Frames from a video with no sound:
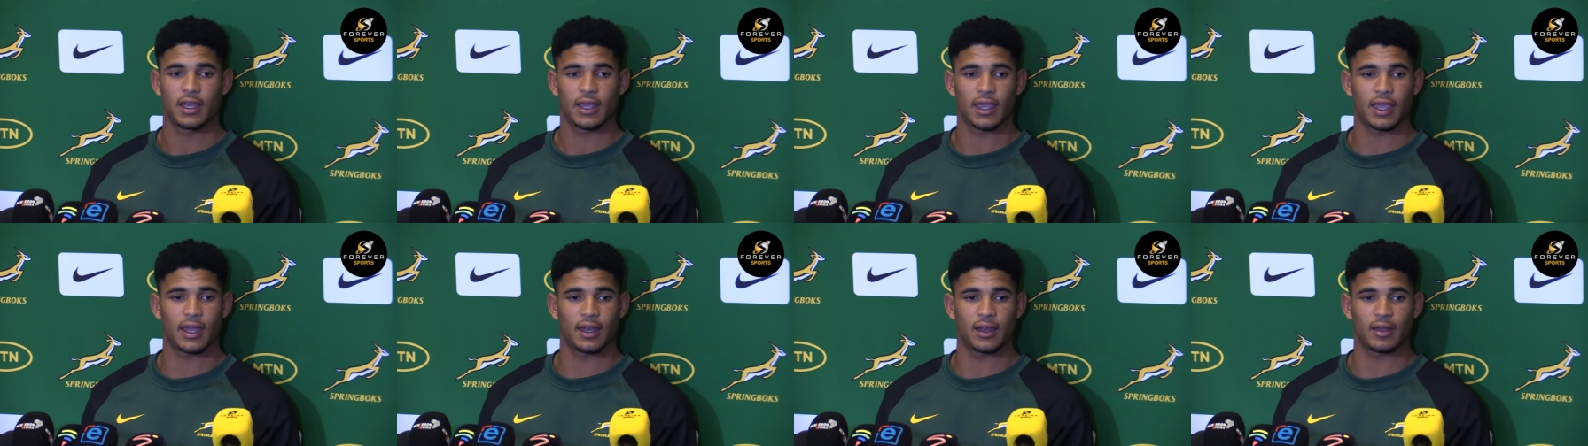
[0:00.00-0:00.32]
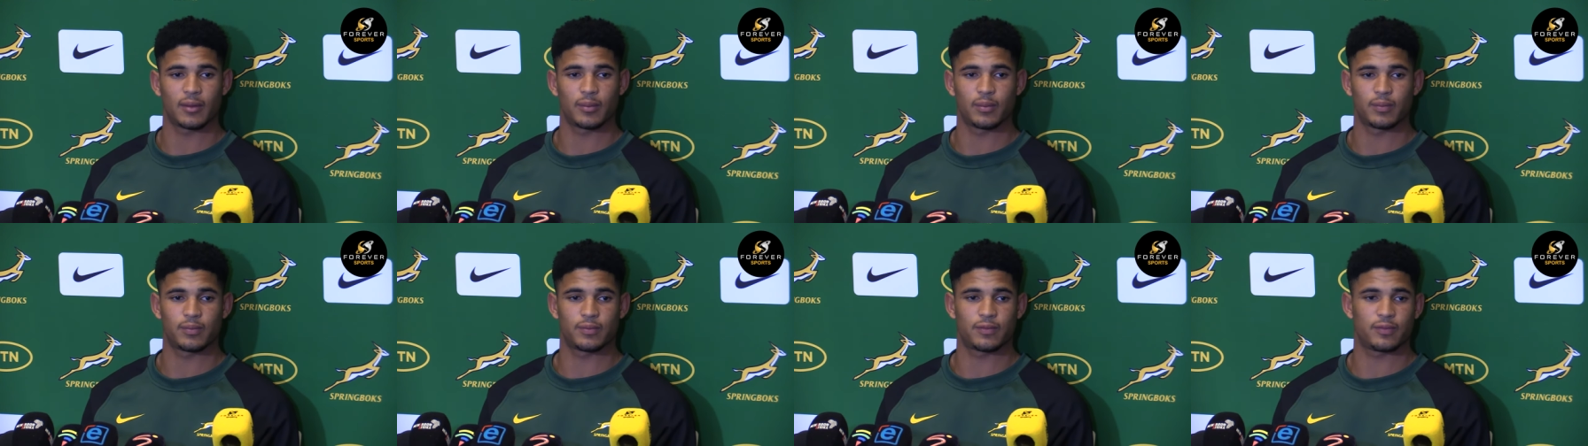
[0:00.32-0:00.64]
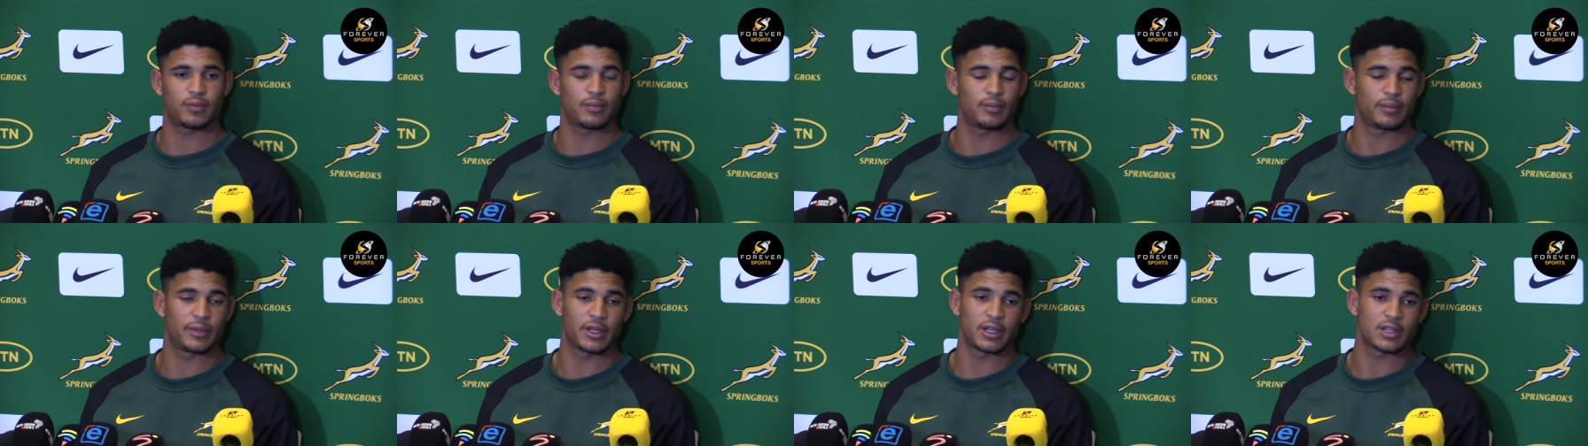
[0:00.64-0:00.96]
getting
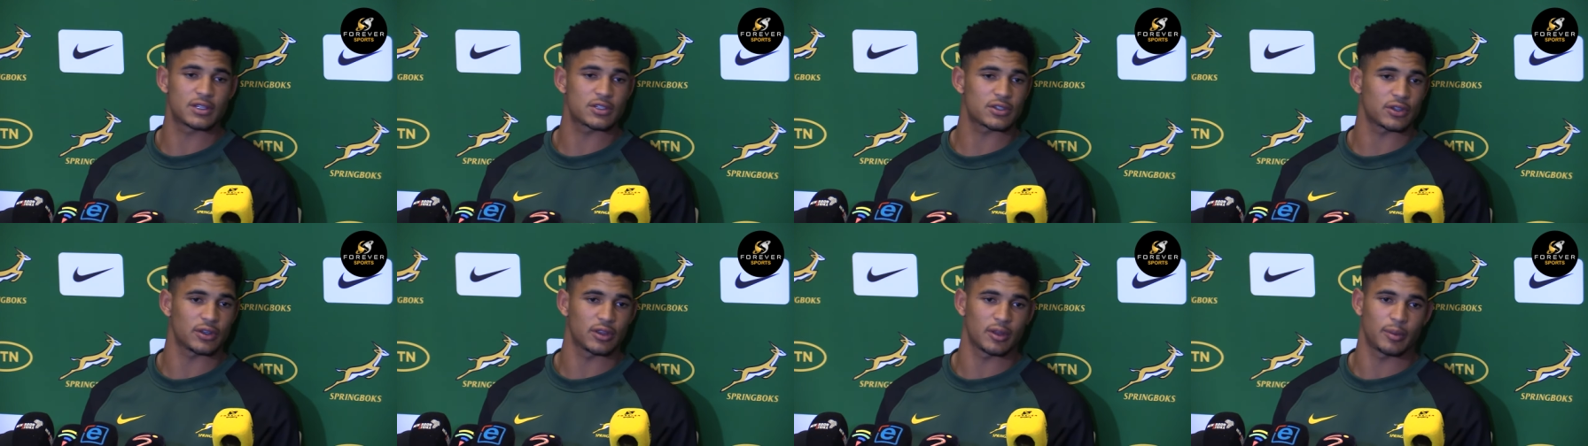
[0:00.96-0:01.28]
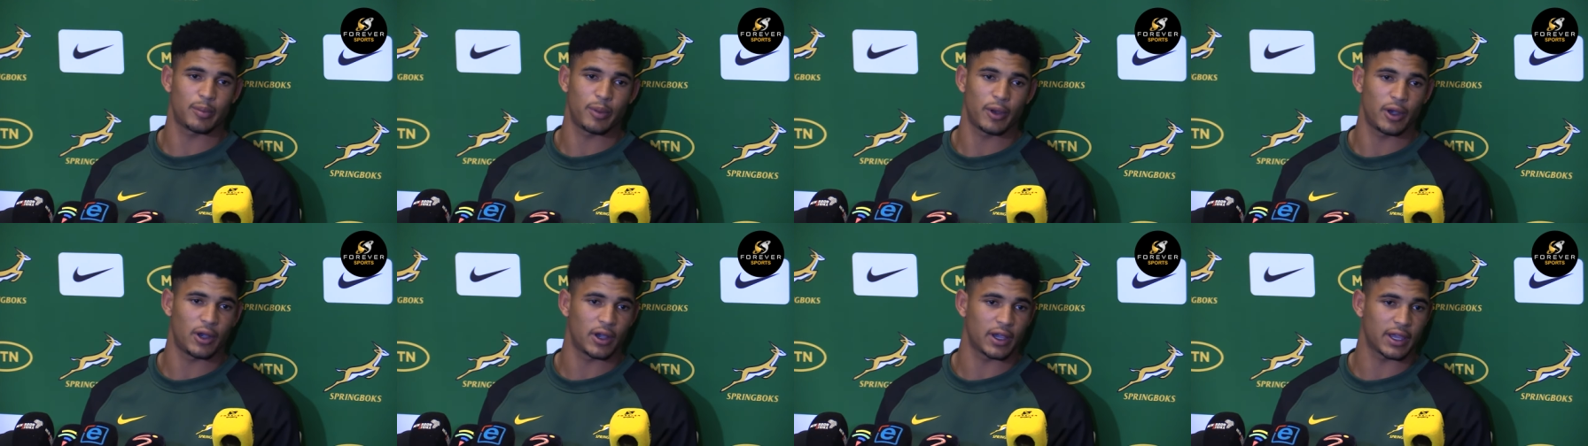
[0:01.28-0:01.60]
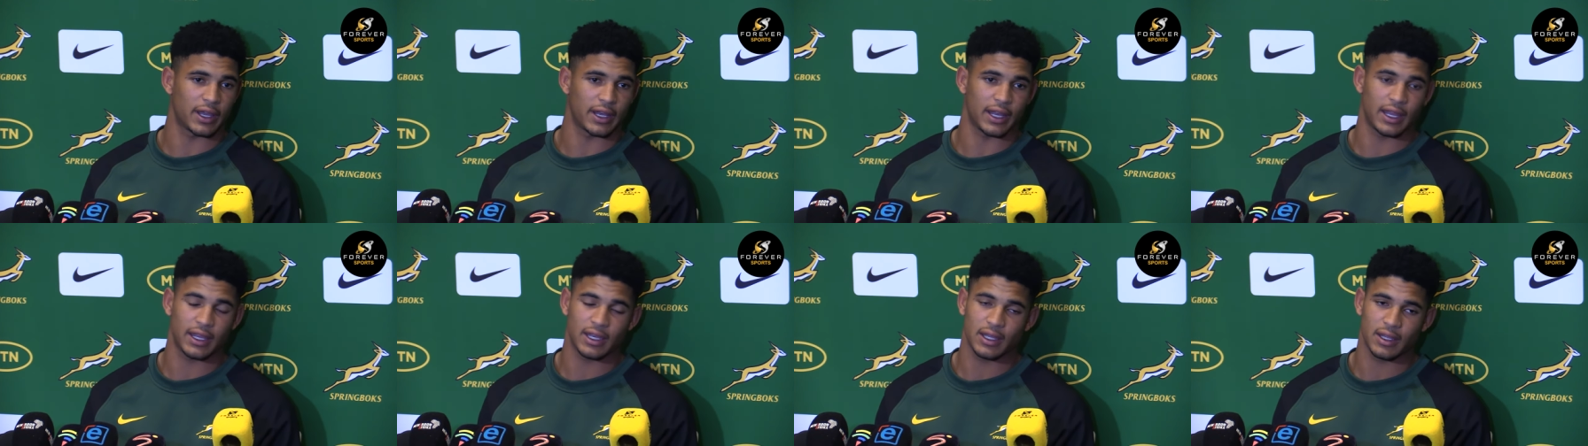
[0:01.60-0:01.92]
minutes on the park
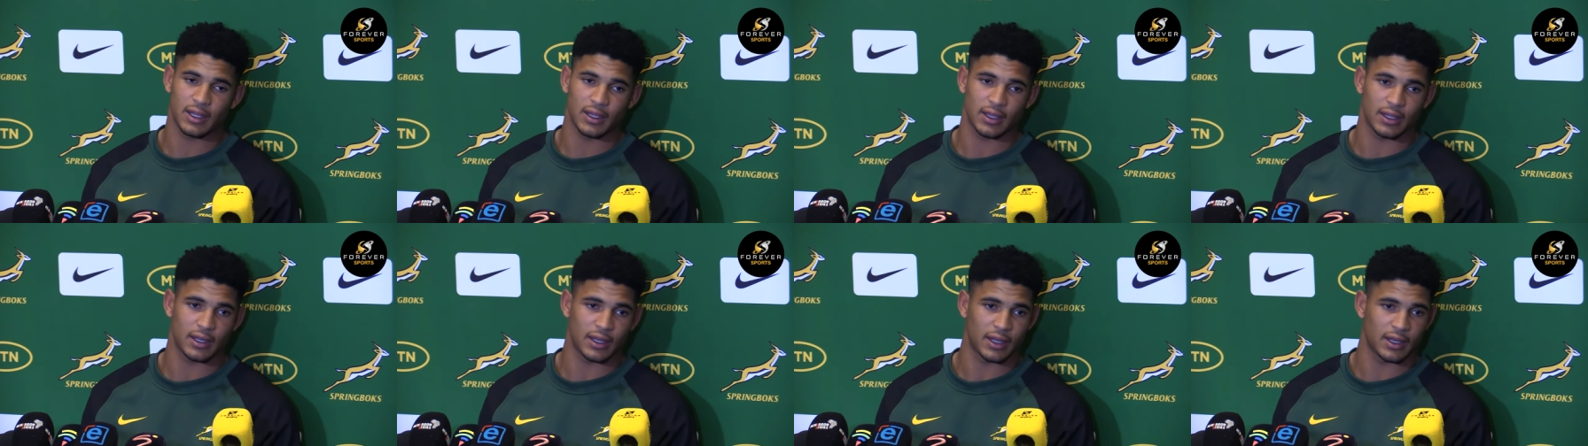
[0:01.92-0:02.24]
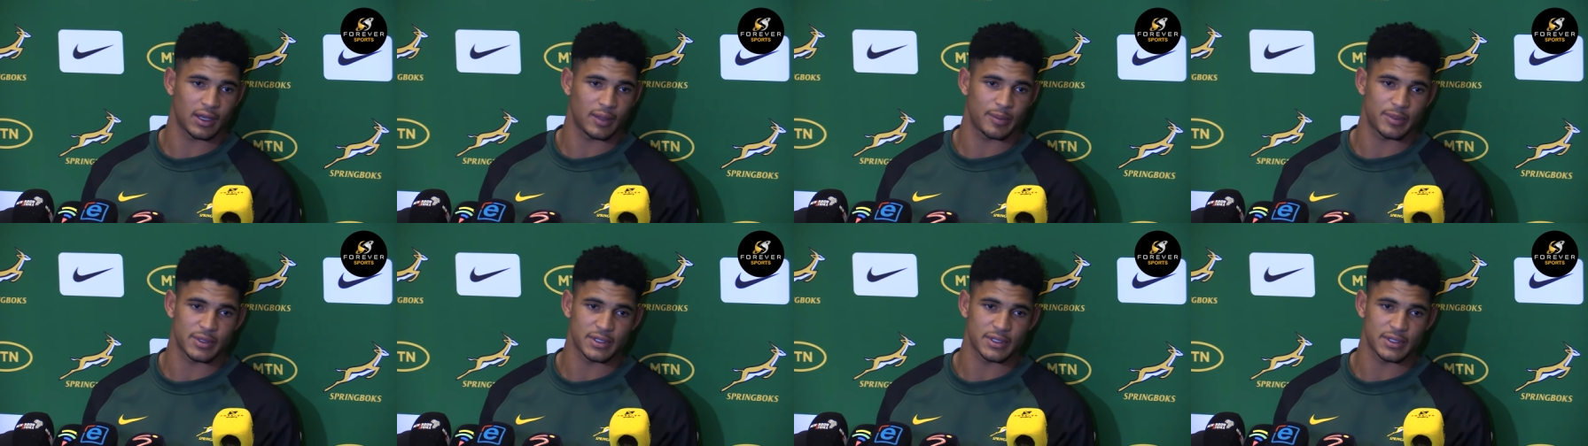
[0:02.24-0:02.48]
at any